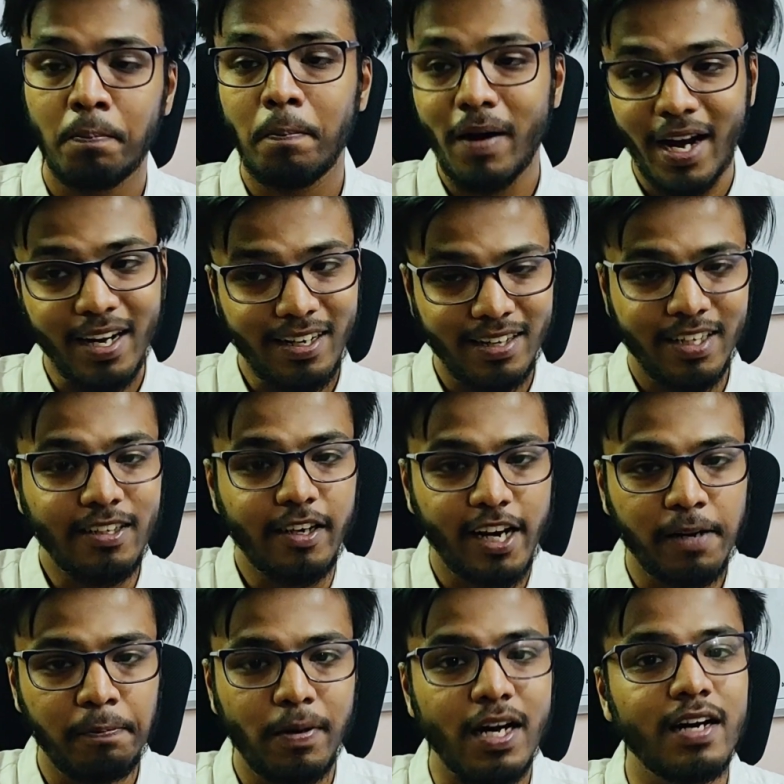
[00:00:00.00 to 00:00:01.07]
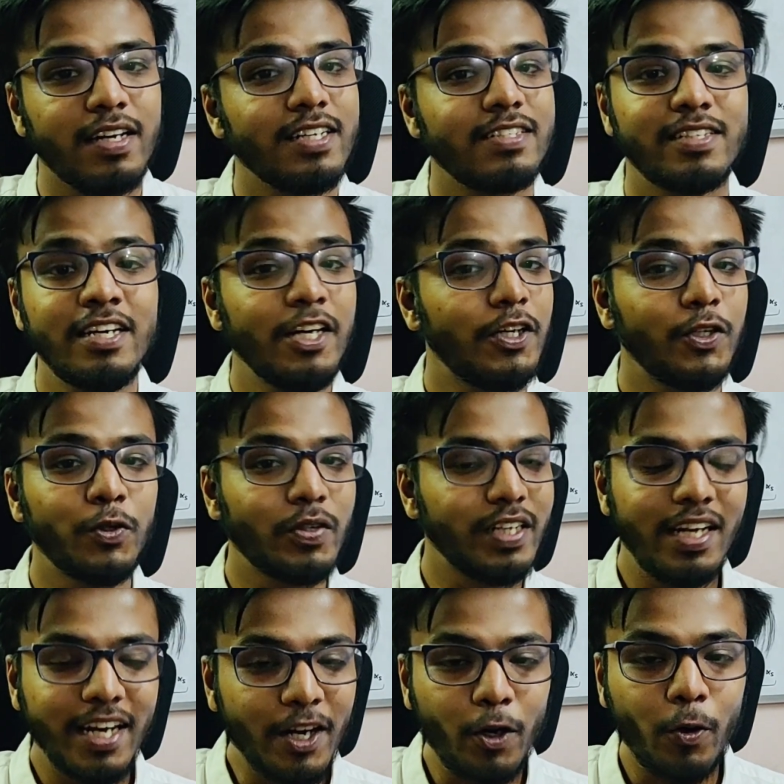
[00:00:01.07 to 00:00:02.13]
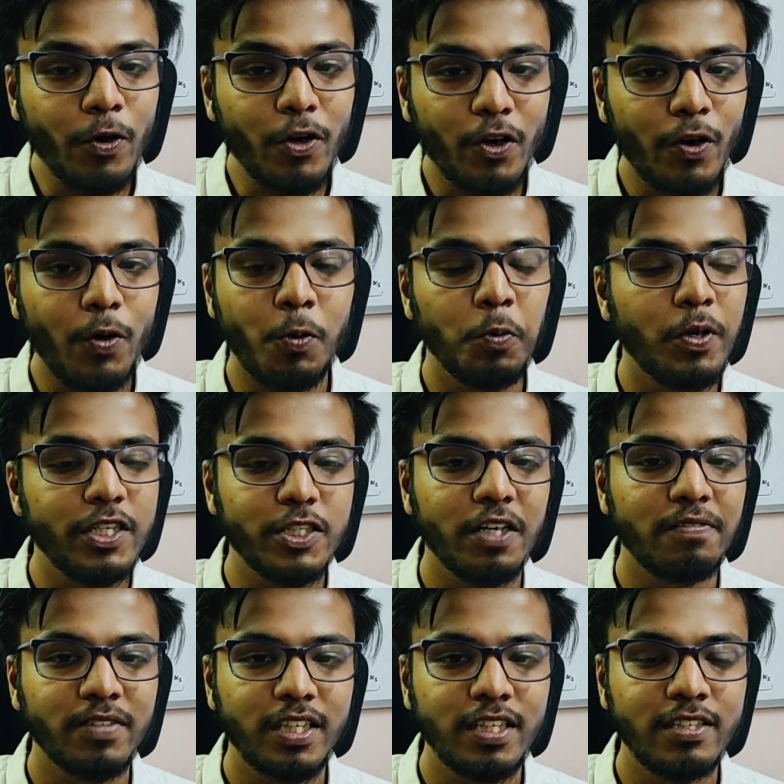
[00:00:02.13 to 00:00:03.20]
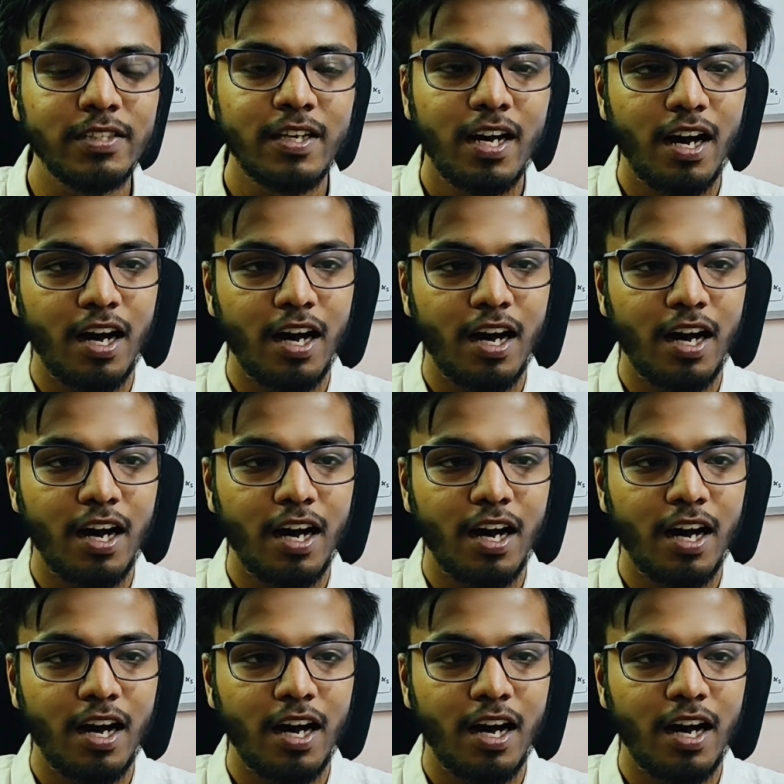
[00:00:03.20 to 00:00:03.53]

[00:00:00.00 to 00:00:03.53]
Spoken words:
But the trick part is you really don't know which of these